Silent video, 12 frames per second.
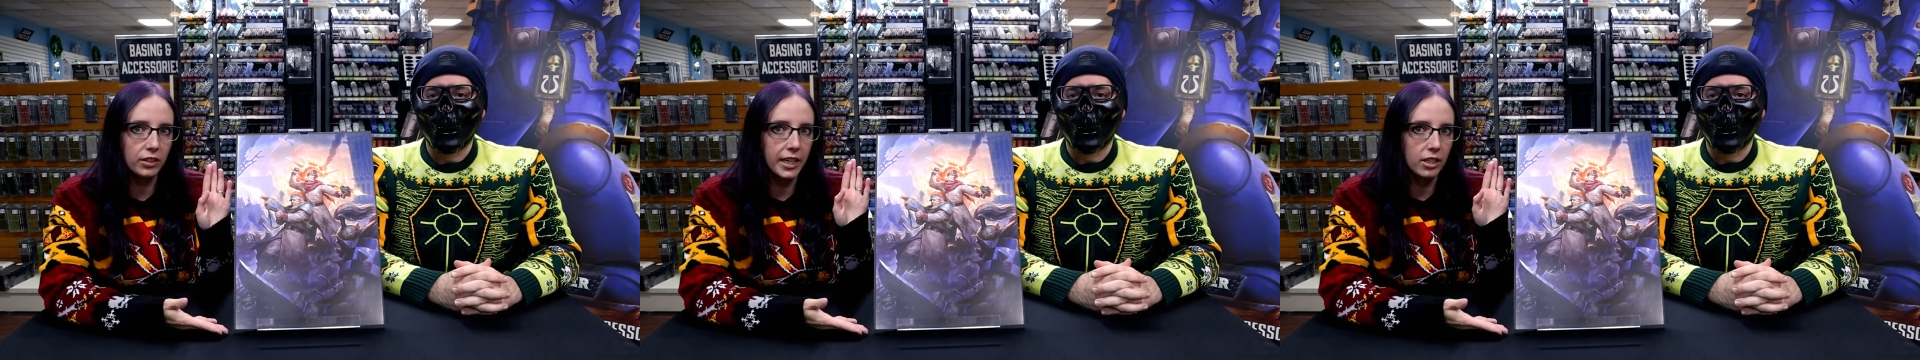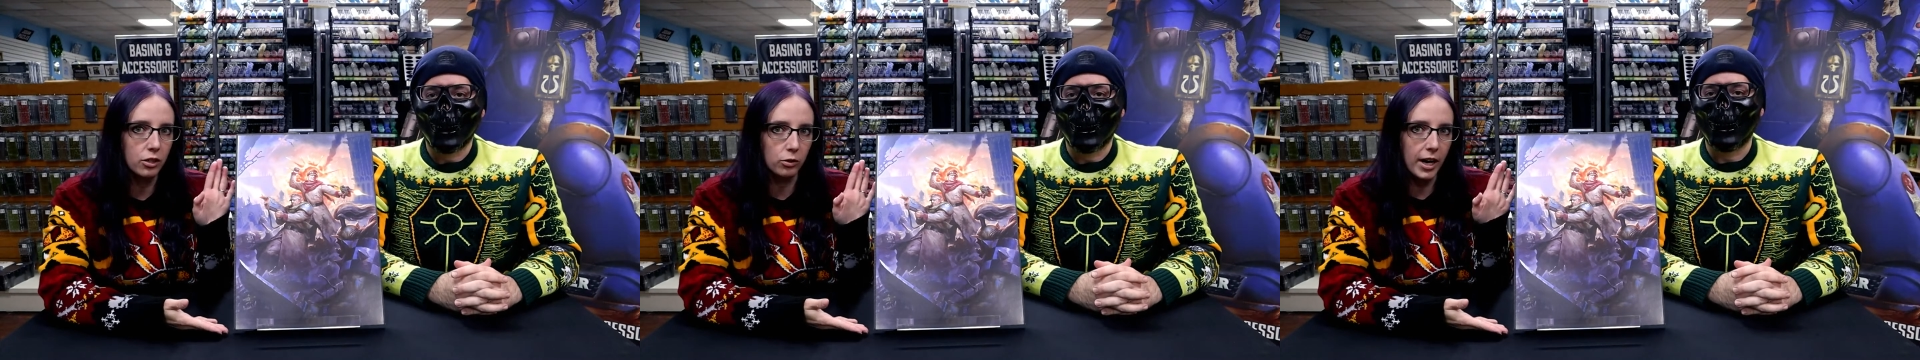
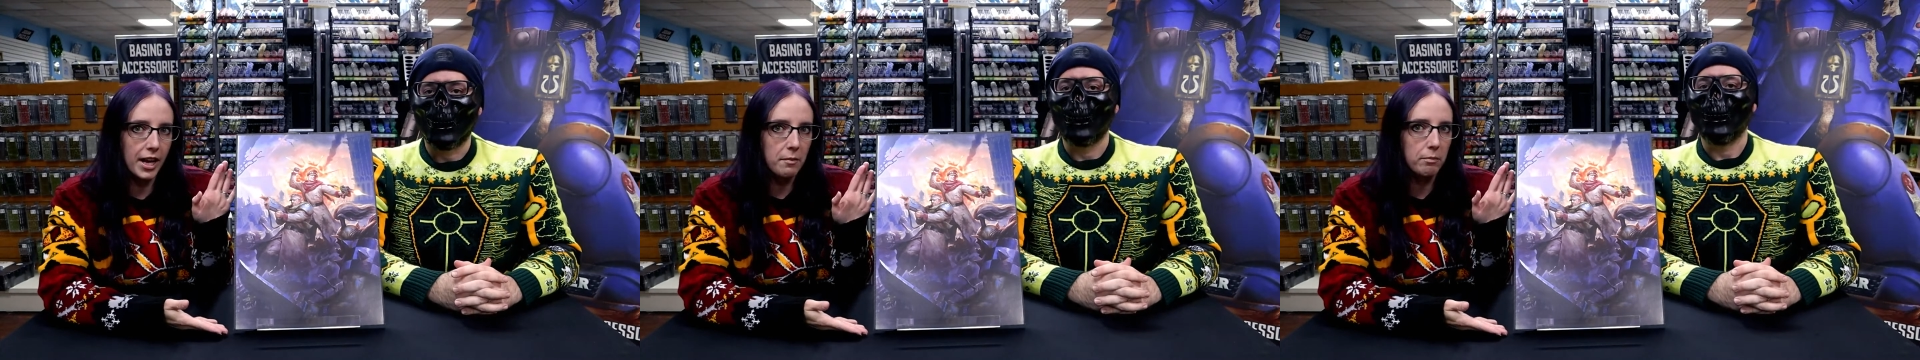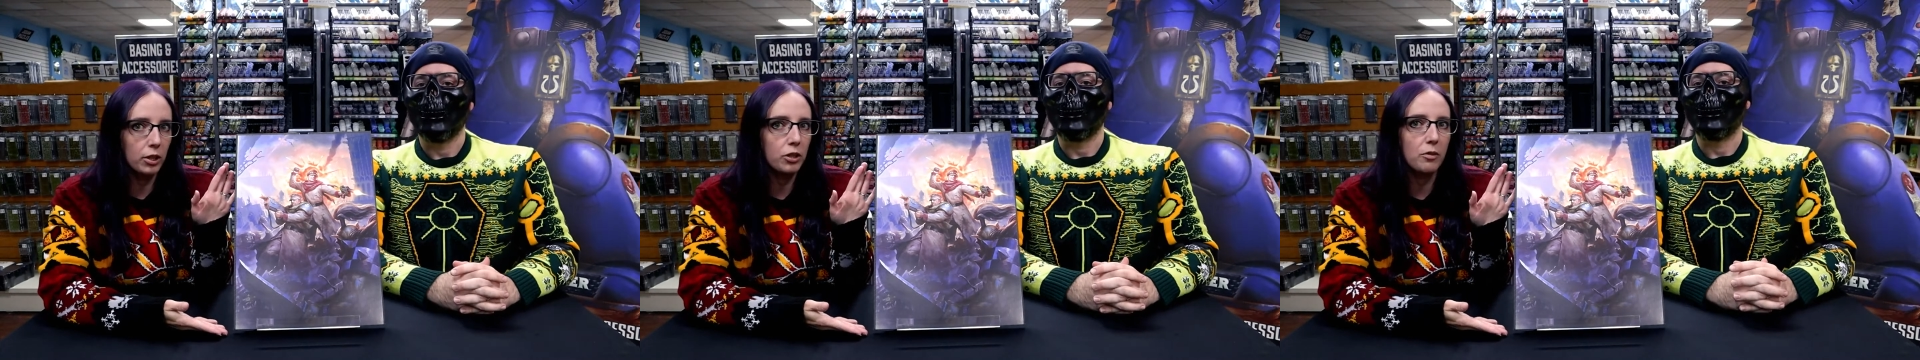like
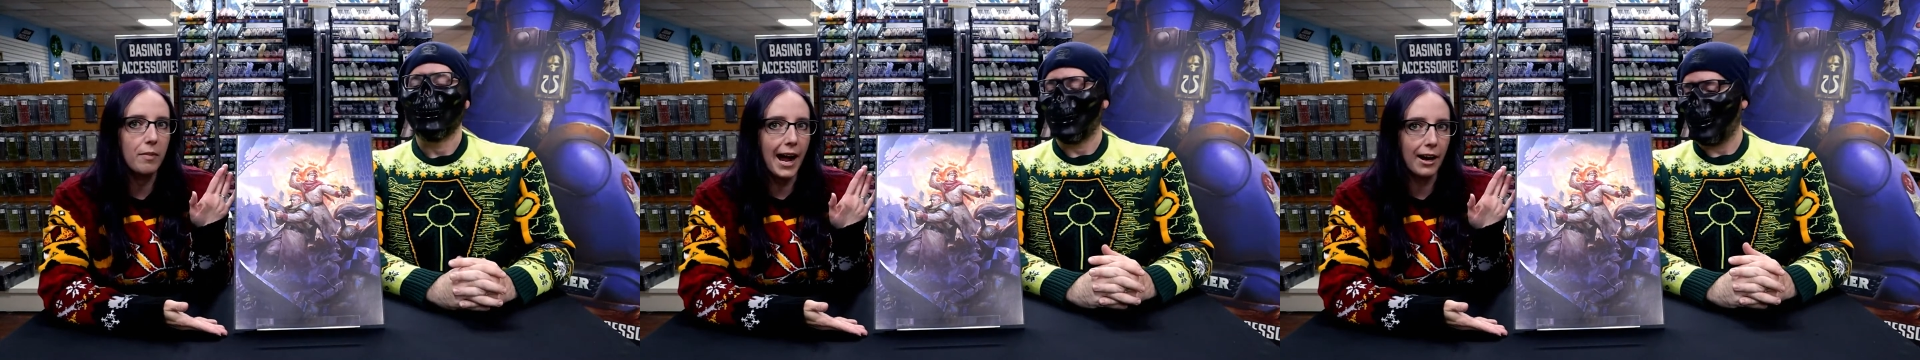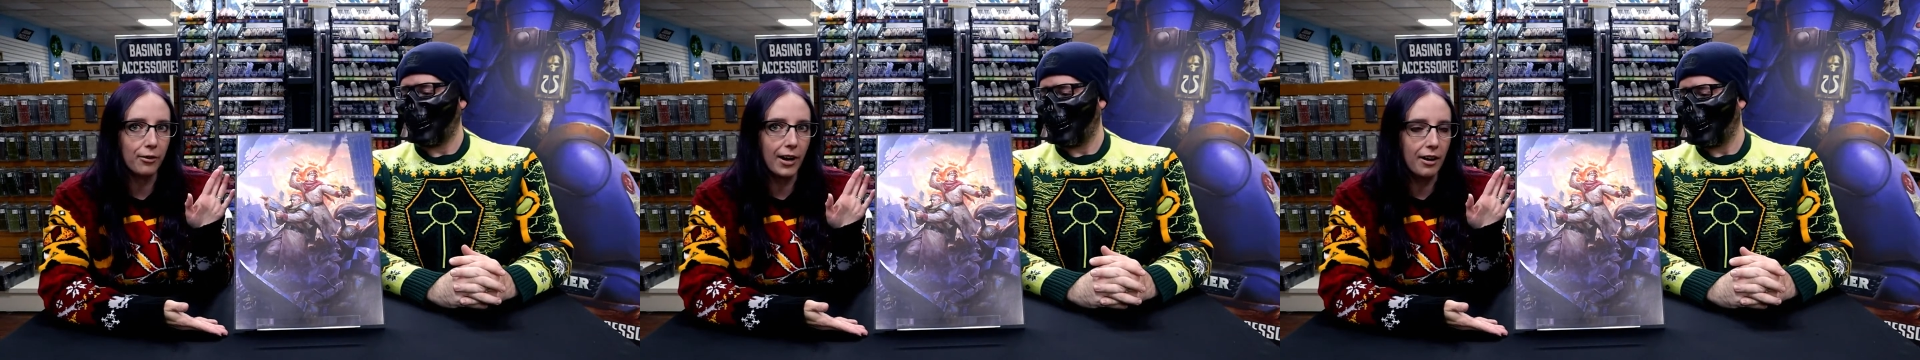gray-blue
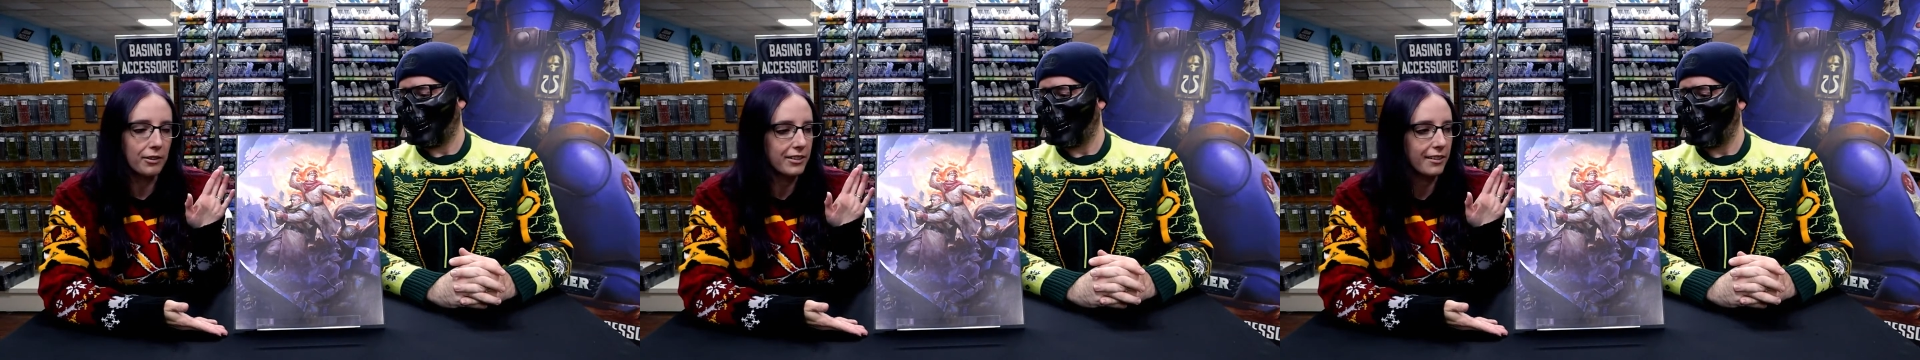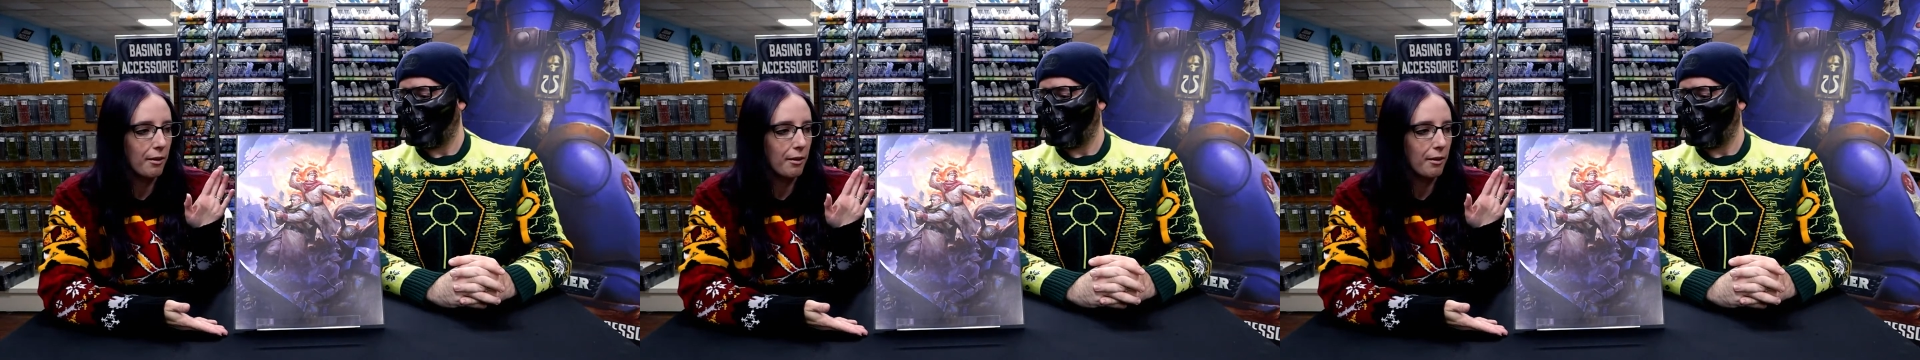backgrounds.